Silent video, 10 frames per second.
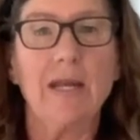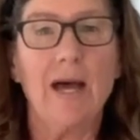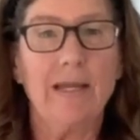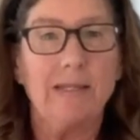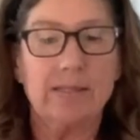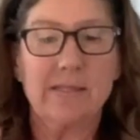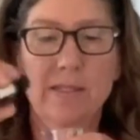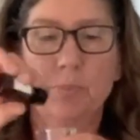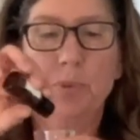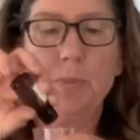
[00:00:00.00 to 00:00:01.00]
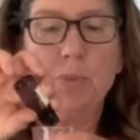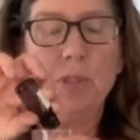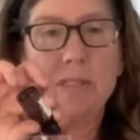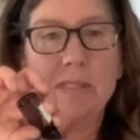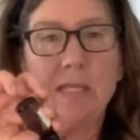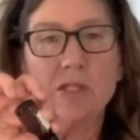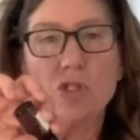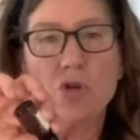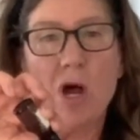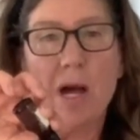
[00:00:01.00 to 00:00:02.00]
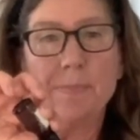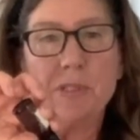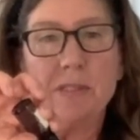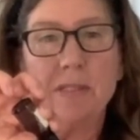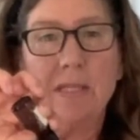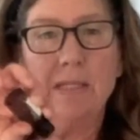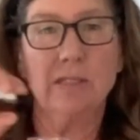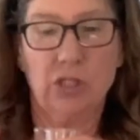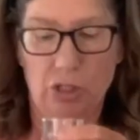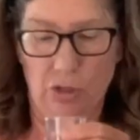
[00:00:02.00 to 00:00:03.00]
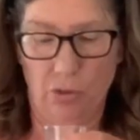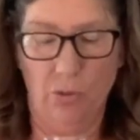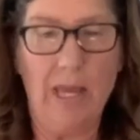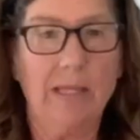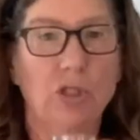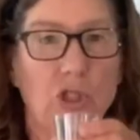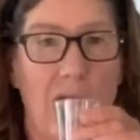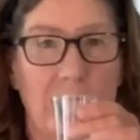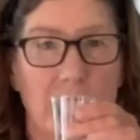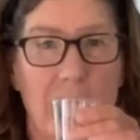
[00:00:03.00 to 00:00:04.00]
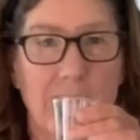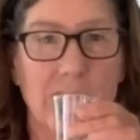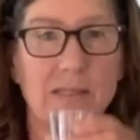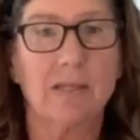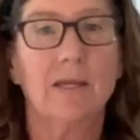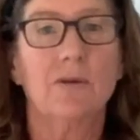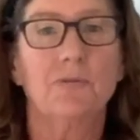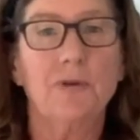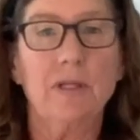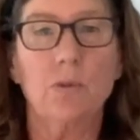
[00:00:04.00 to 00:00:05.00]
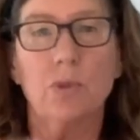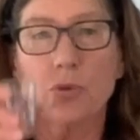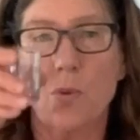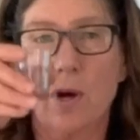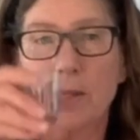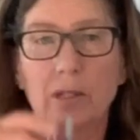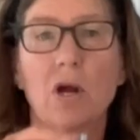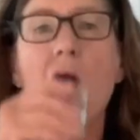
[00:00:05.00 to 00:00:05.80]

I can simply put 6 drops into a shot glass, fill it with water,